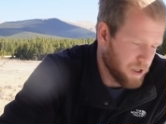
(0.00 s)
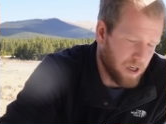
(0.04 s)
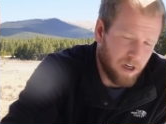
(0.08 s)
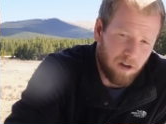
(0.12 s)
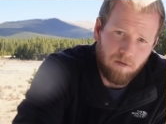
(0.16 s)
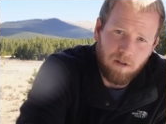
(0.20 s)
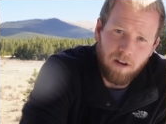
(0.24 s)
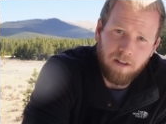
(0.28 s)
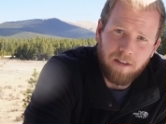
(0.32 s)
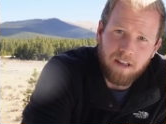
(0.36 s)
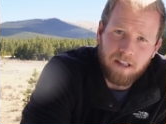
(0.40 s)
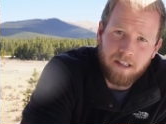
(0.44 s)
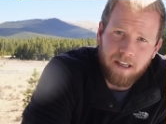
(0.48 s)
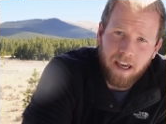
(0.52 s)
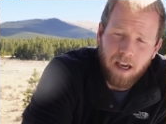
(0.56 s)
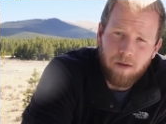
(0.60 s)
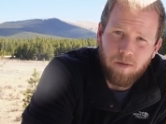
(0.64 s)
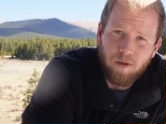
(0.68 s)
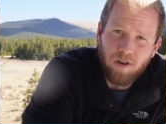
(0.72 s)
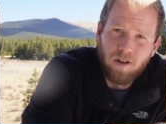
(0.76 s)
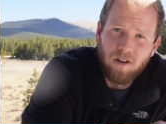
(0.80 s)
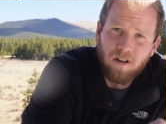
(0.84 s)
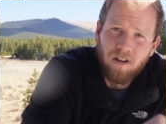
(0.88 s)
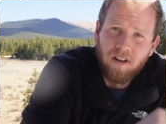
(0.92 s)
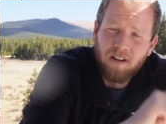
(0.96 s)
going to run this
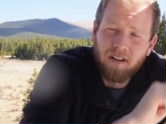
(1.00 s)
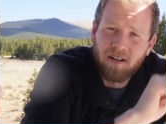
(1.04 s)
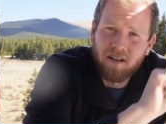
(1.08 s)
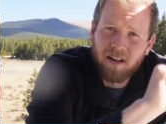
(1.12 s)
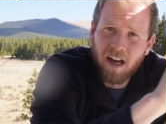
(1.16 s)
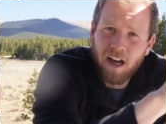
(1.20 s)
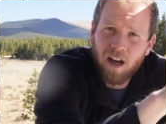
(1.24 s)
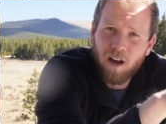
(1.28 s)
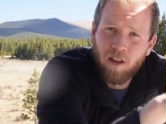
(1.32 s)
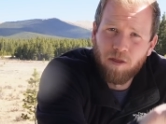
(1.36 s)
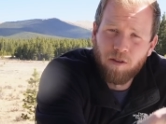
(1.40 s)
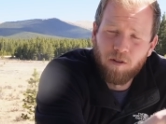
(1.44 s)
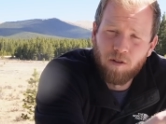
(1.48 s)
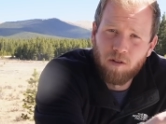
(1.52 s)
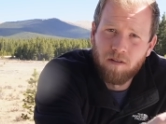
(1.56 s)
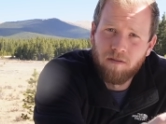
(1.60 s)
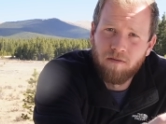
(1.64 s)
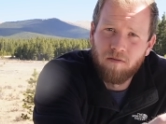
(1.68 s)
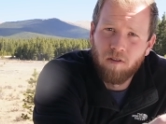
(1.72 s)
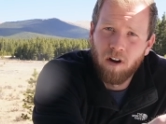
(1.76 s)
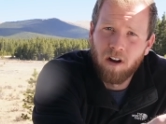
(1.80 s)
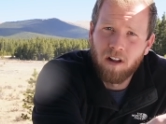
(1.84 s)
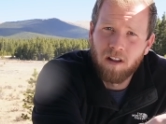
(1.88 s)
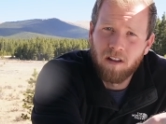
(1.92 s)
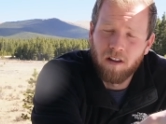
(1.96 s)
cable down through the front